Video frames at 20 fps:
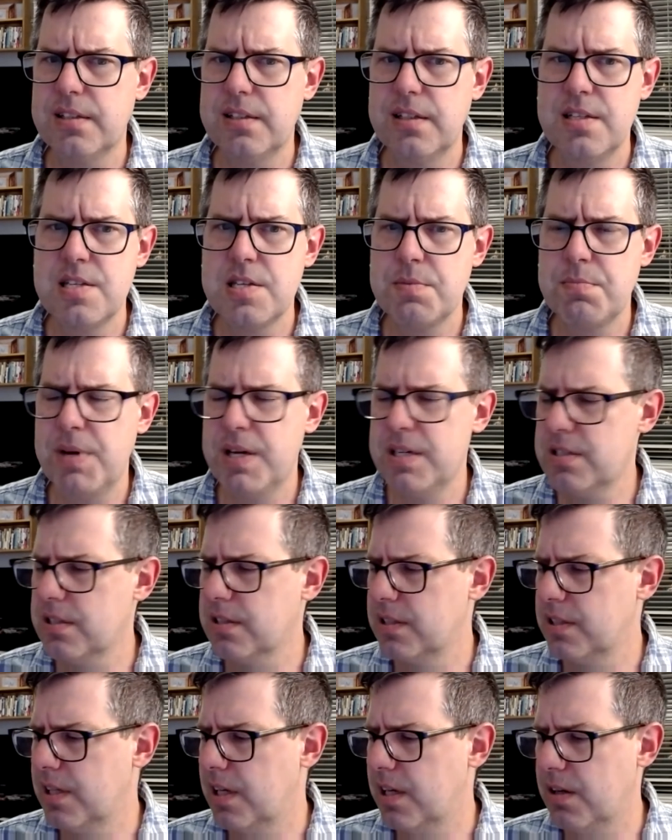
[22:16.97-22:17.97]

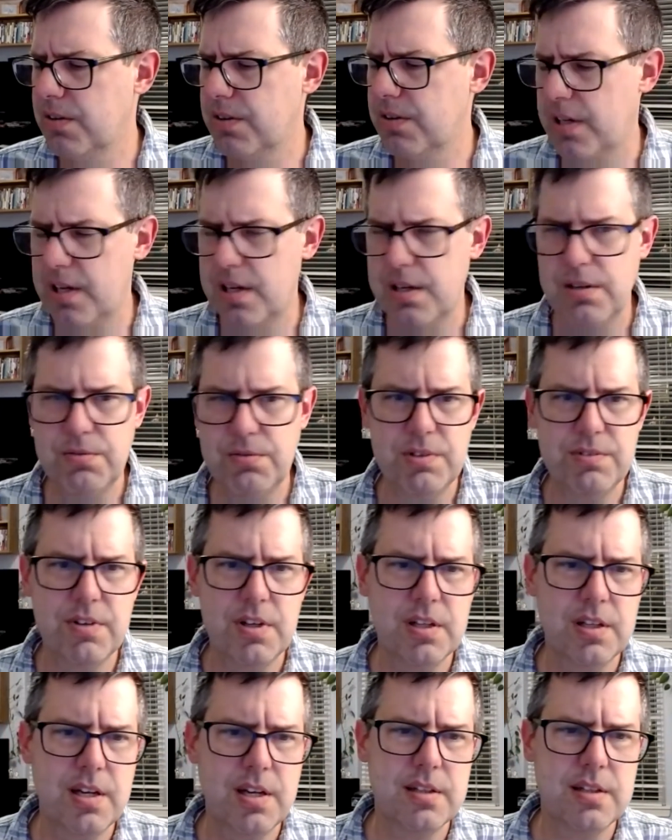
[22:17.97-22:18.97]
especially now that we've
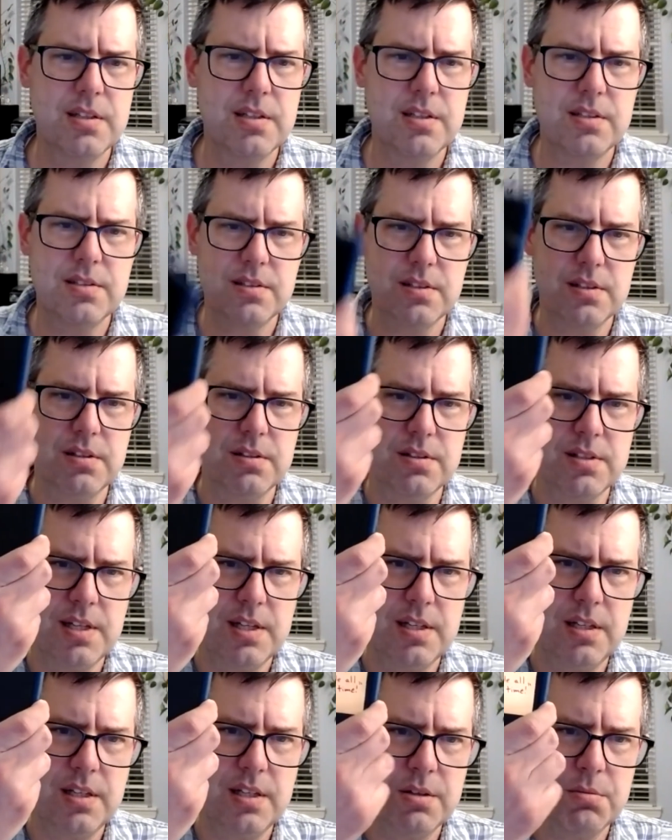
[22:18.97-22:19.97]
all got these little tiny